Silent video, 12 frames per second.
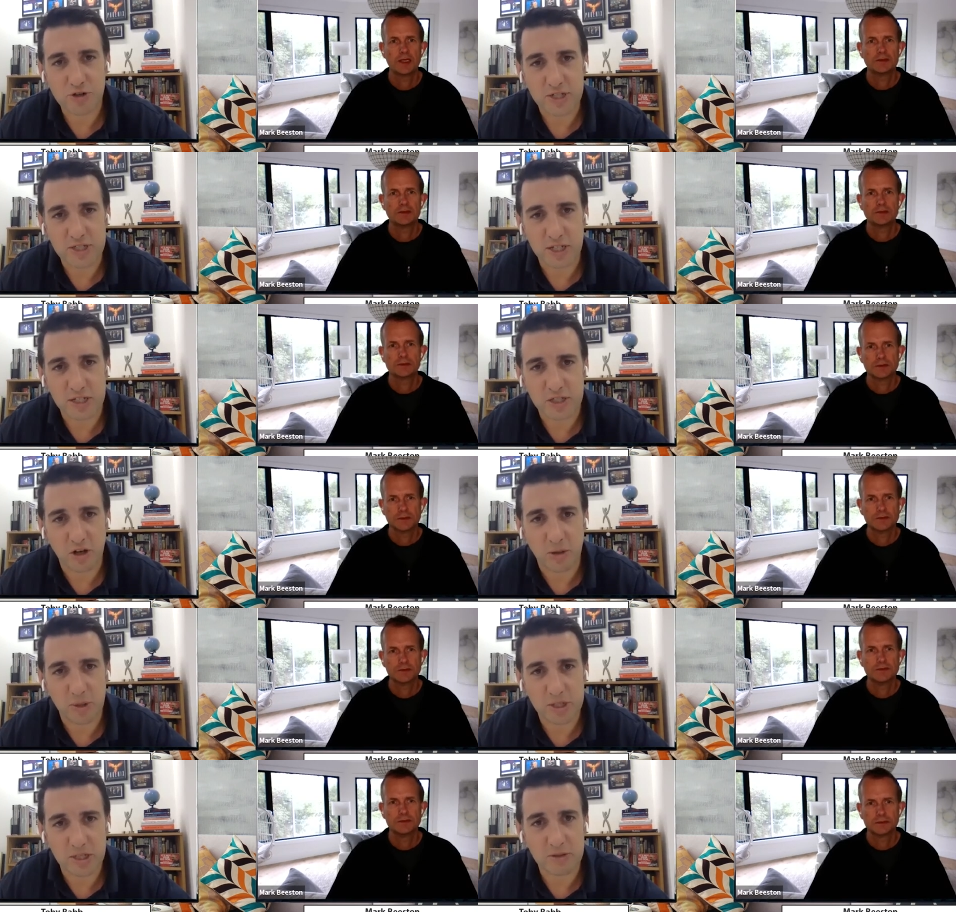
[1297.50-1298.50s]
Speaker 1: interesting yeah.
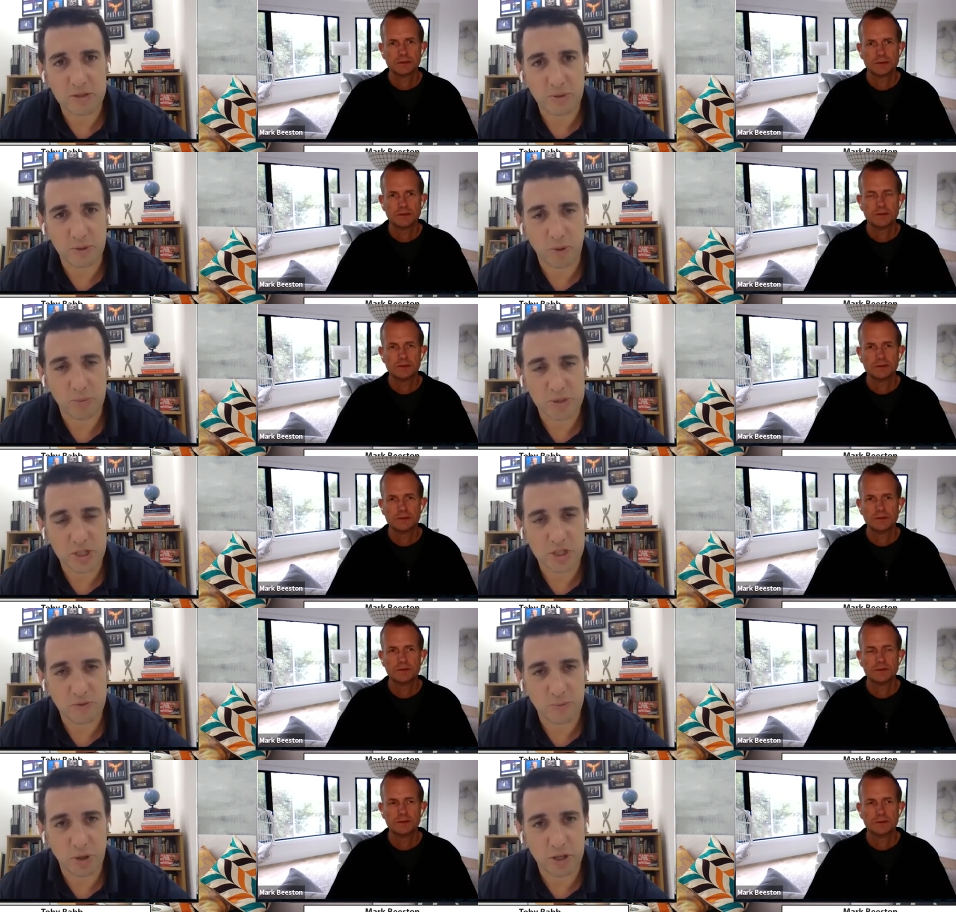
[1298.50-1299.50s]
time, and it seems to be well
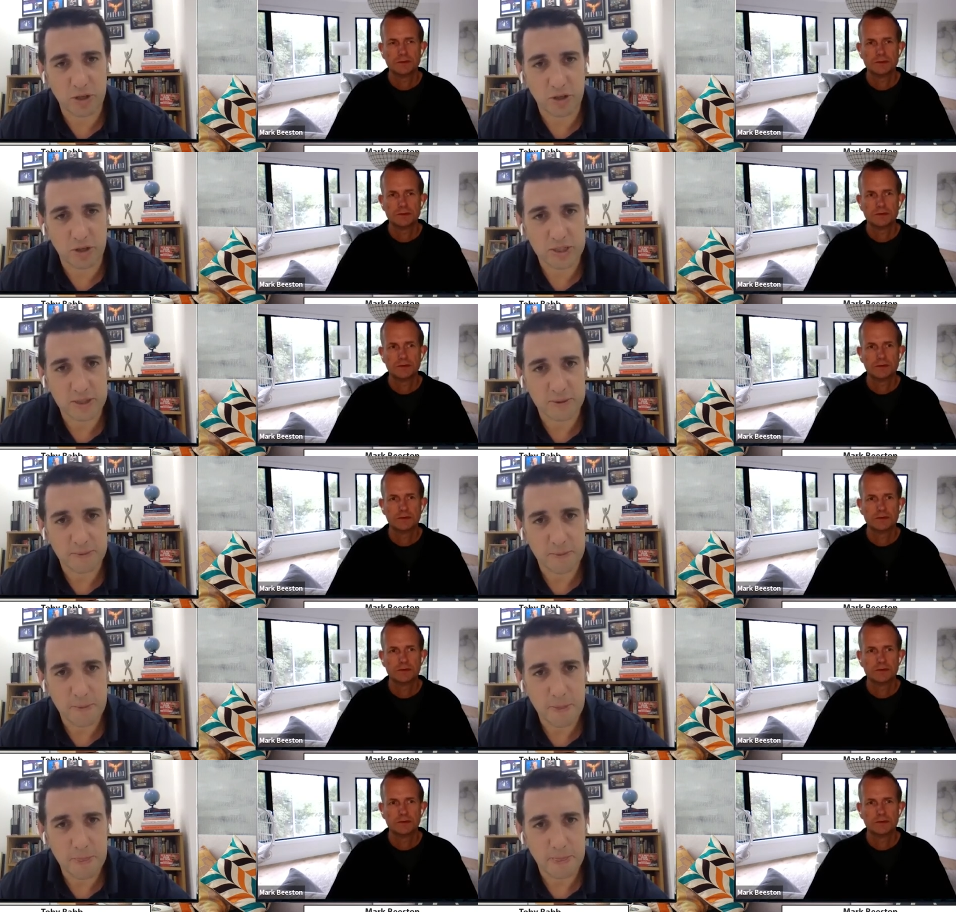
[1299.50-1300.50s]
positioned by you guys.
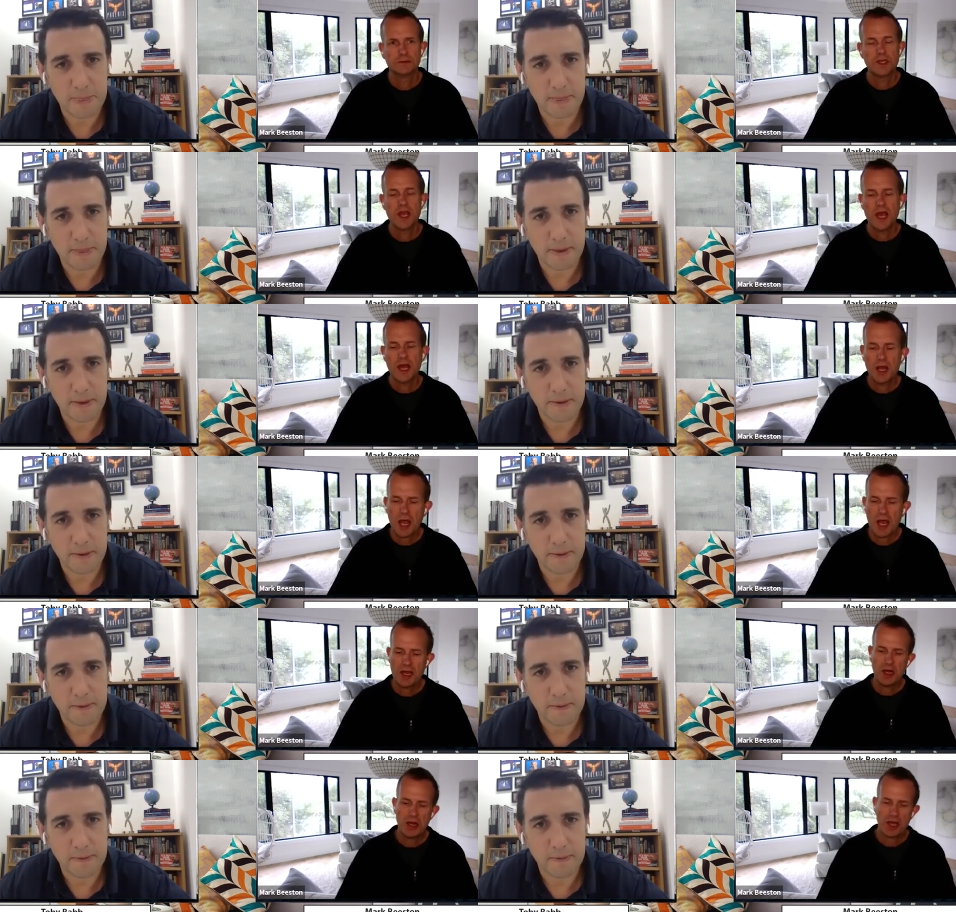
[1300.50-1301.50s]

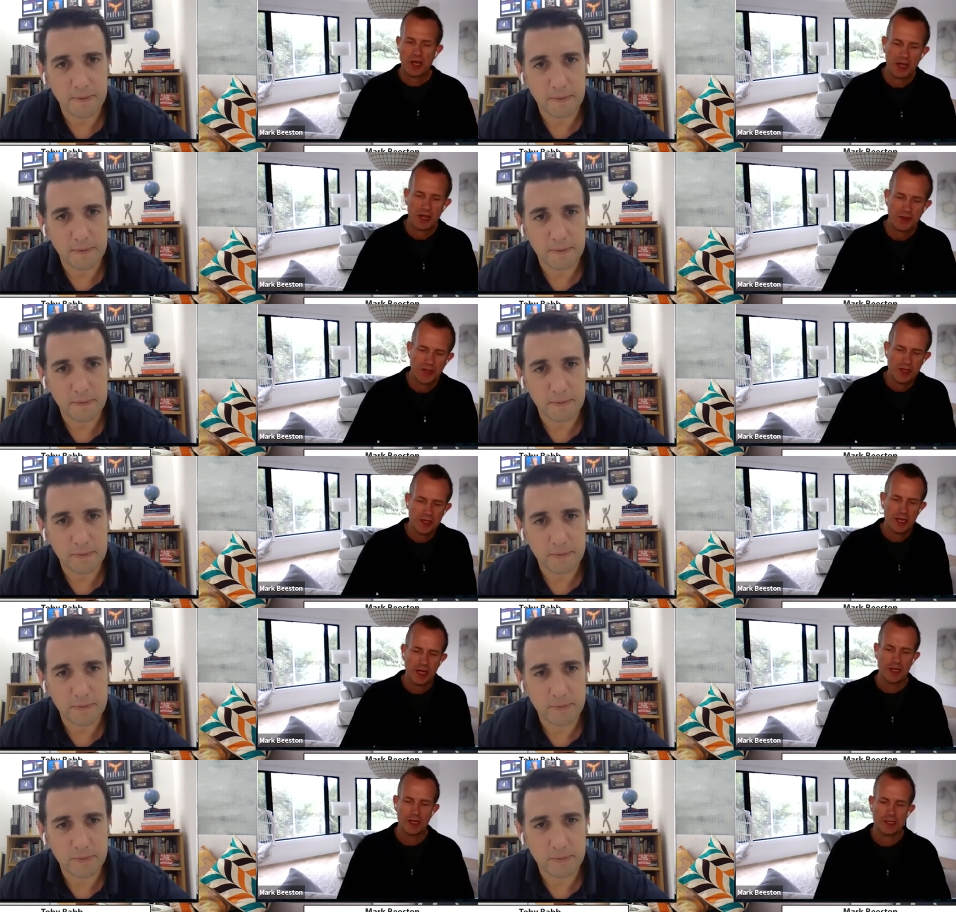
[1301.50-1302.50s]
Speaker 2: Yeah, like I like I, I
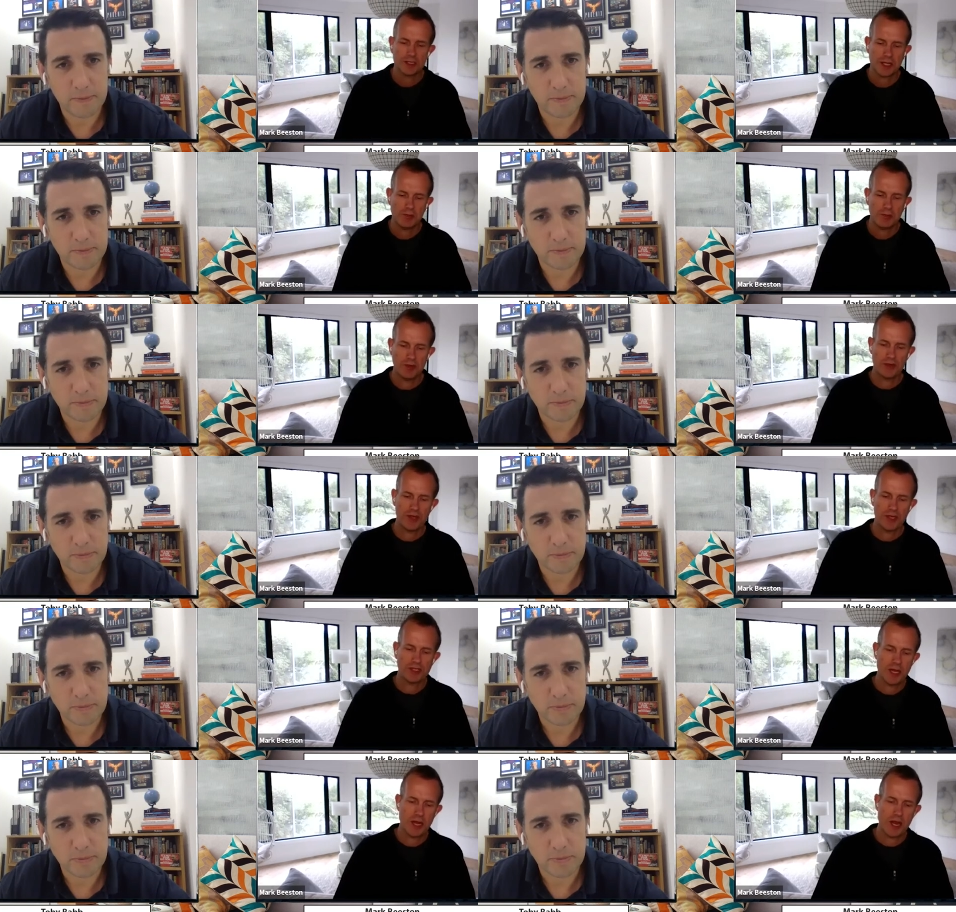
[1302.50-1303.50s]
think that I think there's a
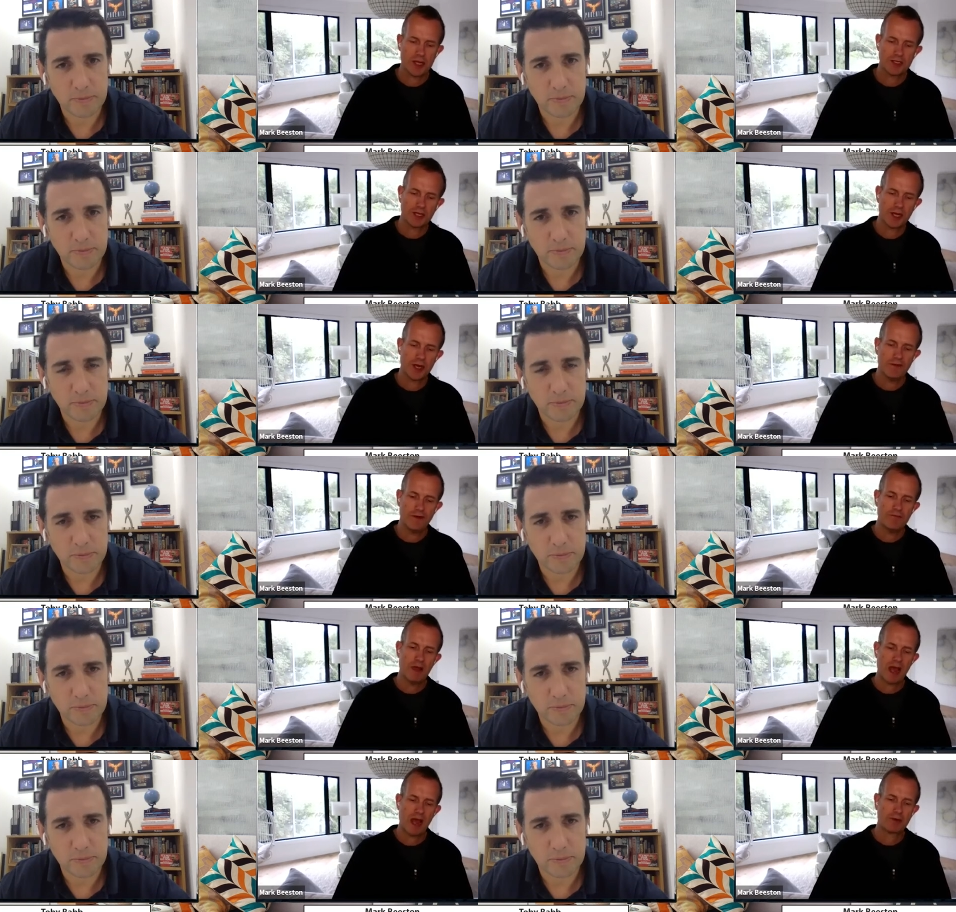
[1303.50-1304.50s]
couple of things in there to
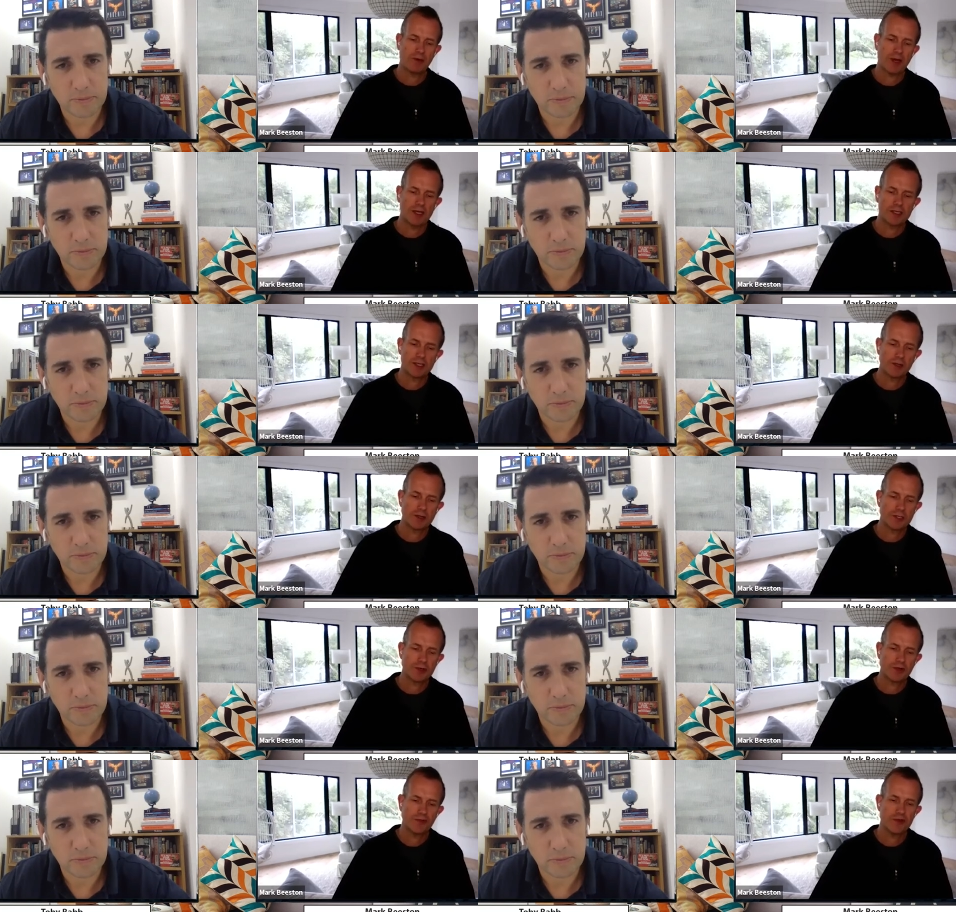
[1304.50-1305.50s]
kind of unpack, right?
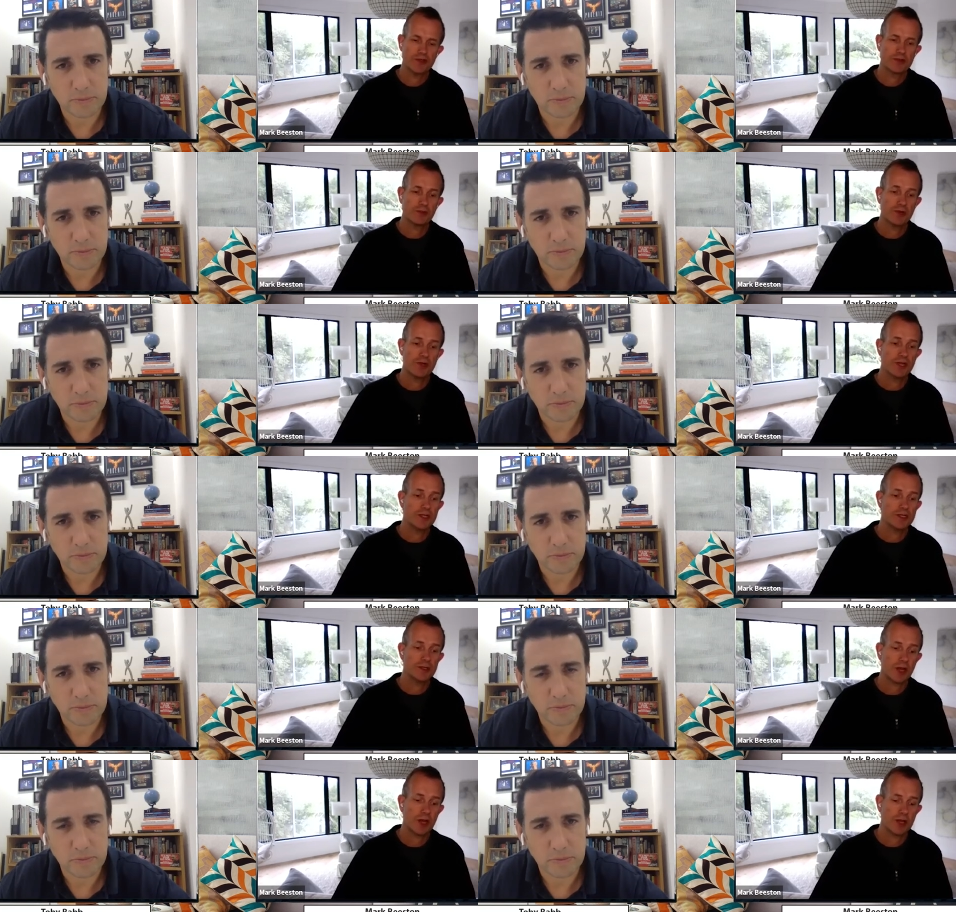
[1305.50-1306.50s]
So so the first
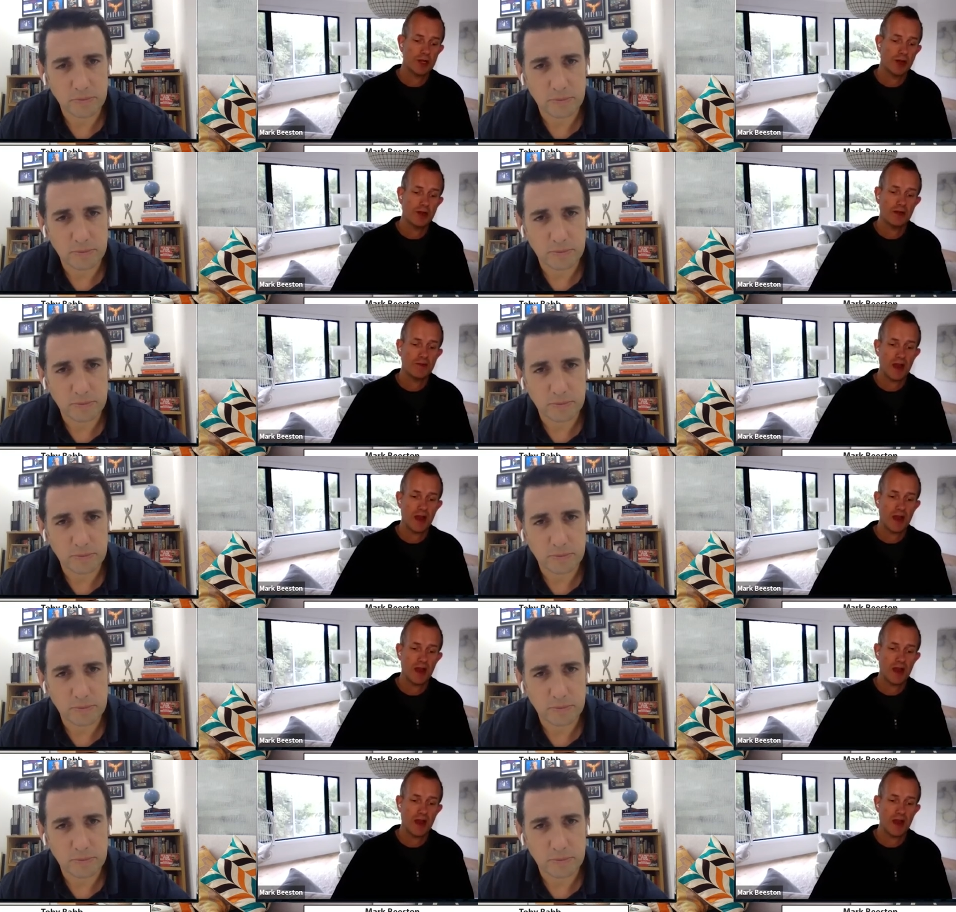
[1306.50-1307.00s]
one is like you